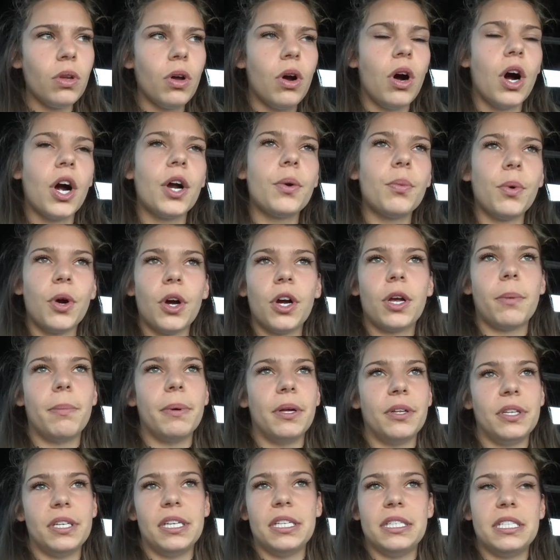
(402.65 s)
hard work,
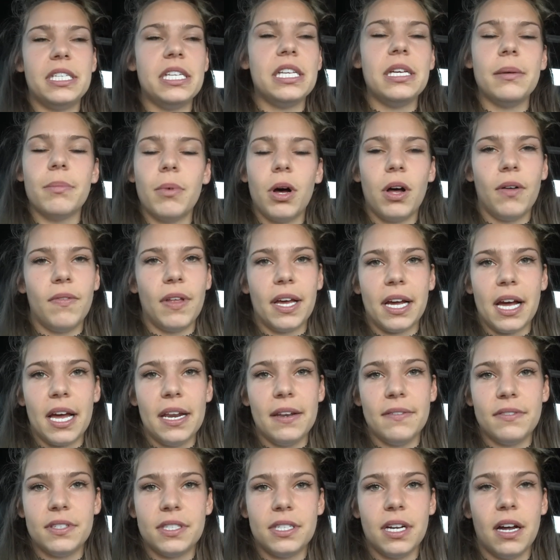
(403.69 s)
building a team, all that
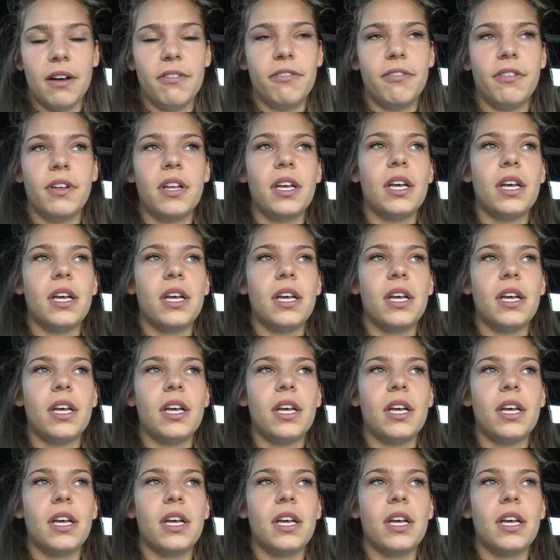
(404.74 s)
kind of stuff.